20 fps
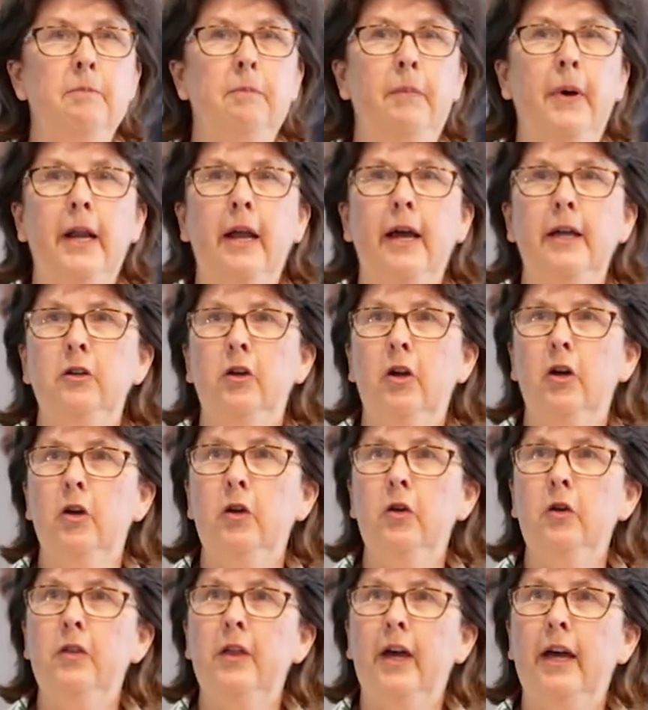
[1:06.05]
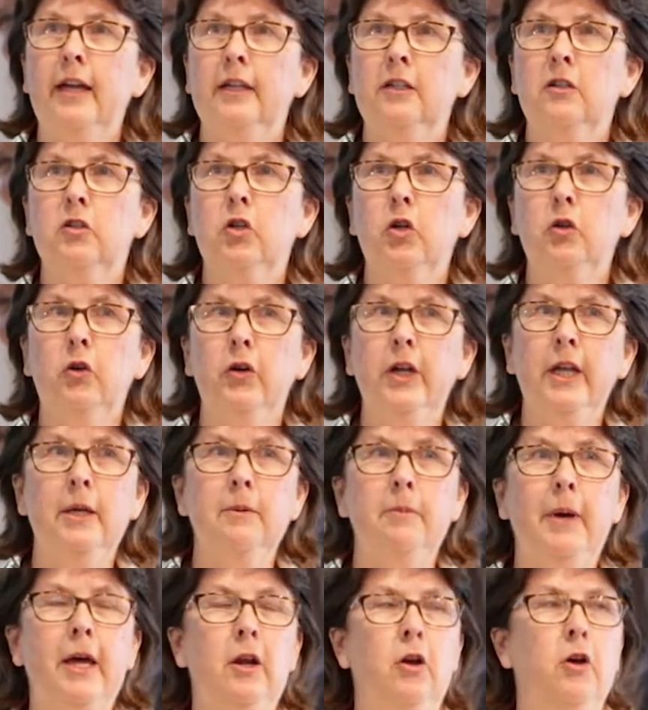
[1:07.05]
But I know that talking
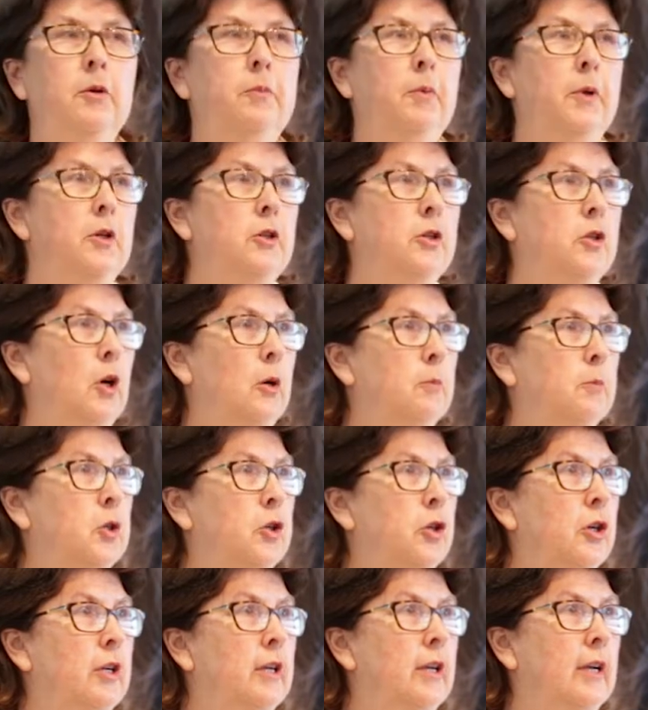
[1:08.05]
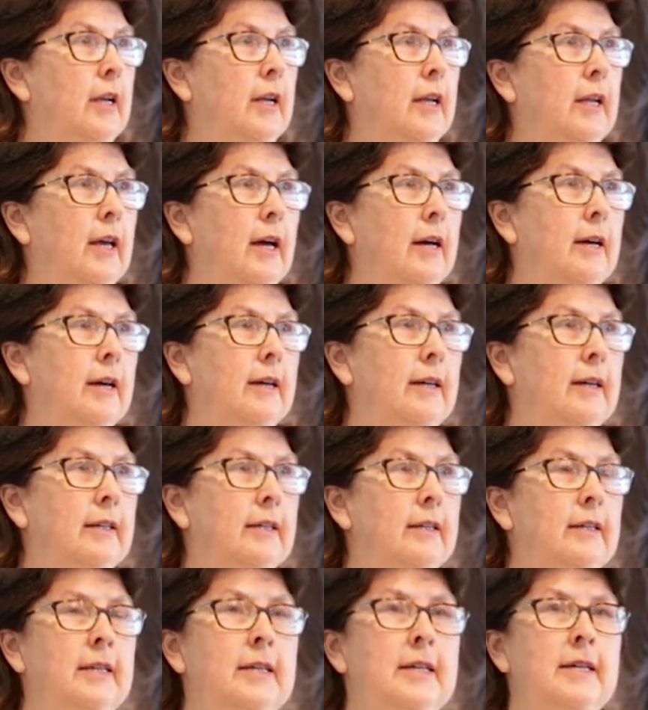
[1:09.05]
about open adoption
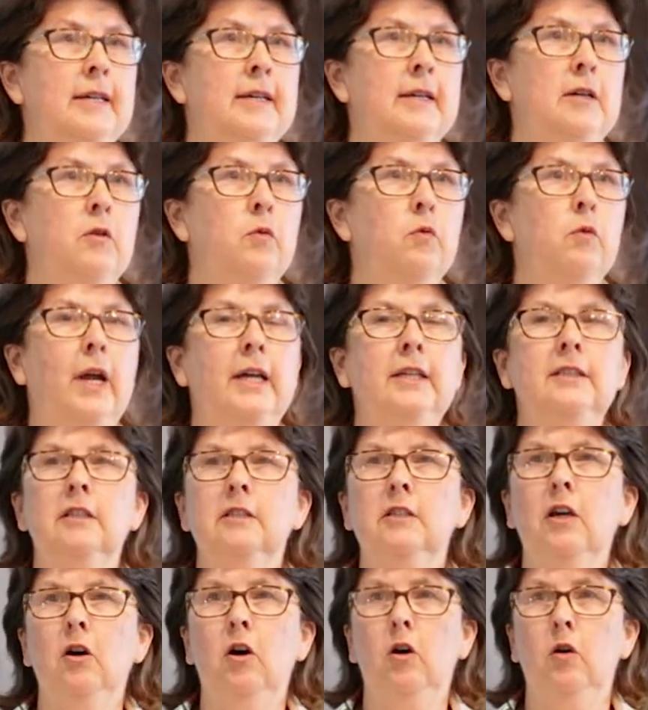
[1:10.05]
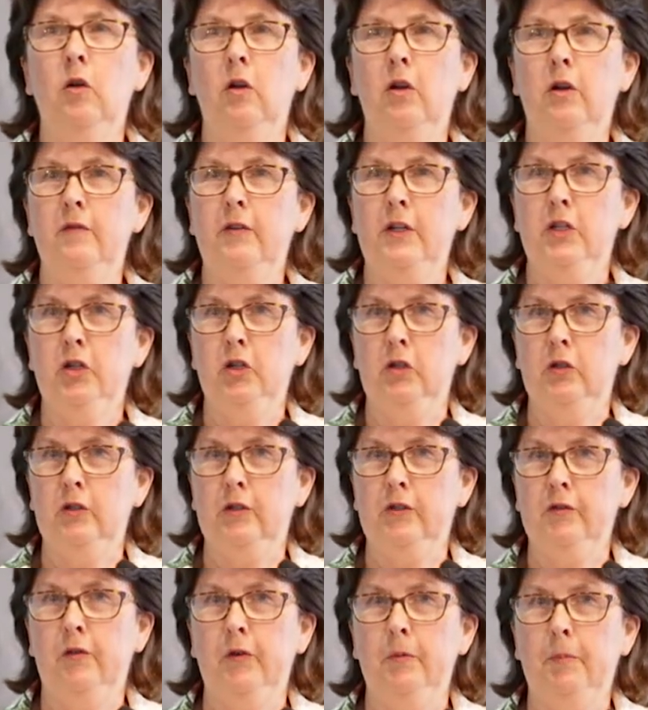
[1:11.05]
raises a whole lot of
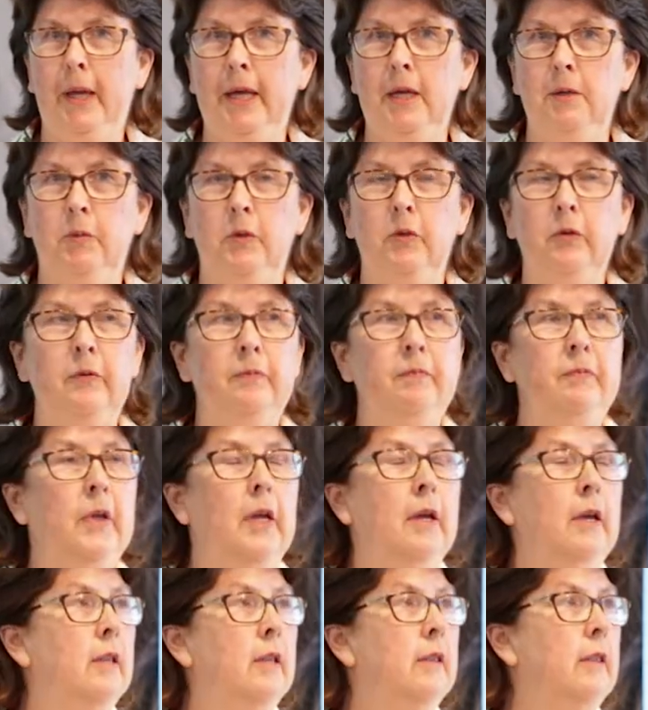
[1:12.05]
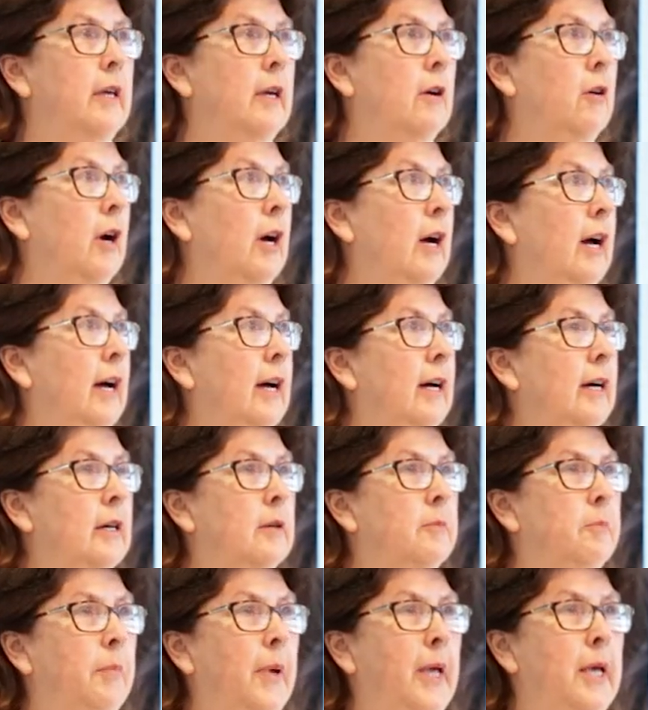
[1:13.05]
issues for people. There
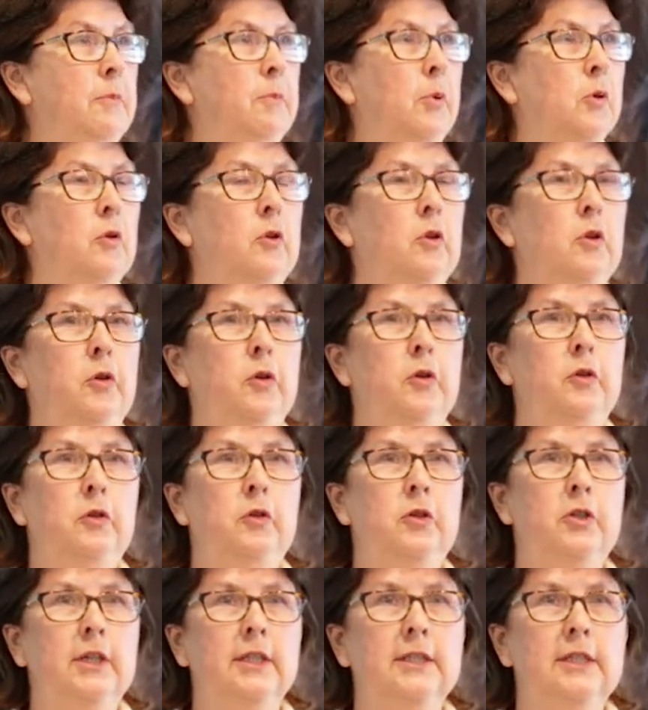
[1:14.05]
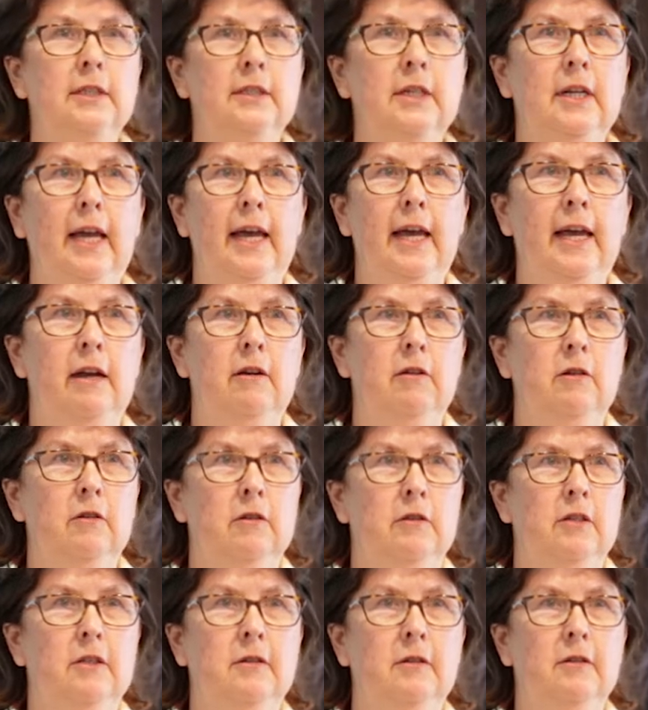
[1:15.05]
are people who just
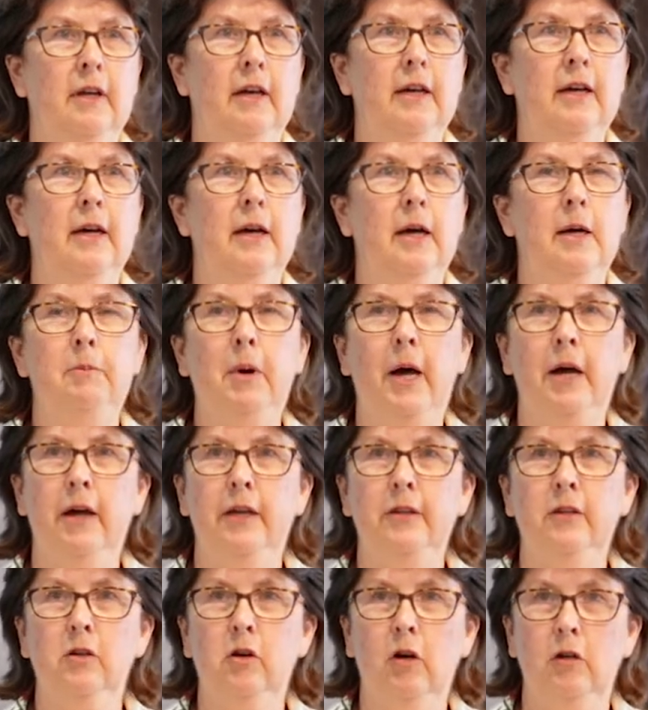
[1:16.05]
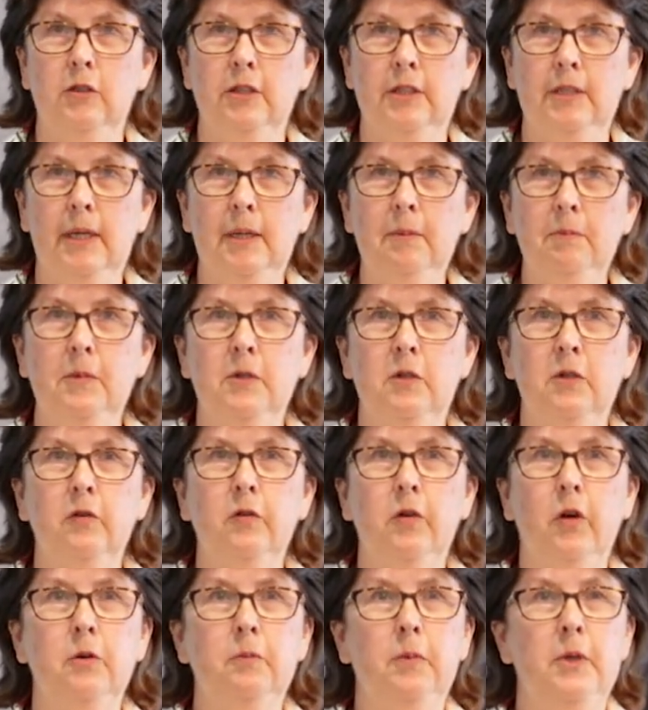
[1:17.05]
cannot abide the concept of
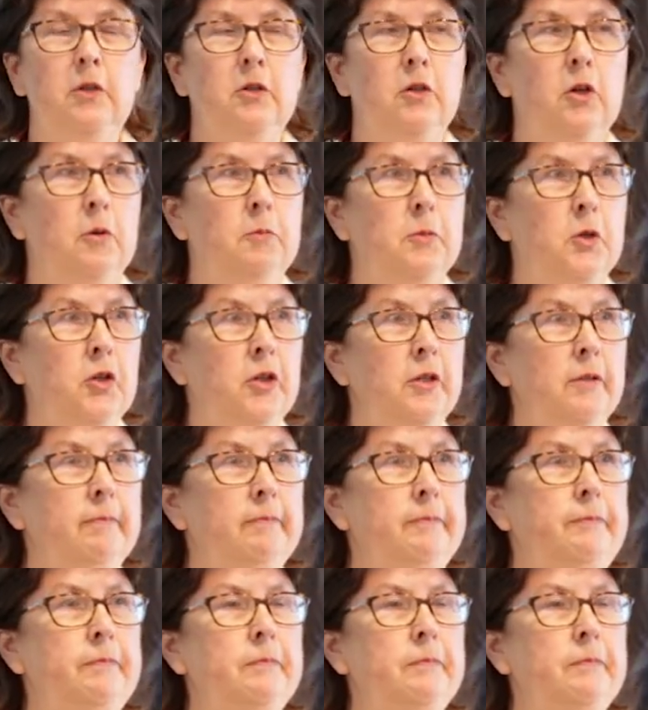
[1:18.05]
open adoption.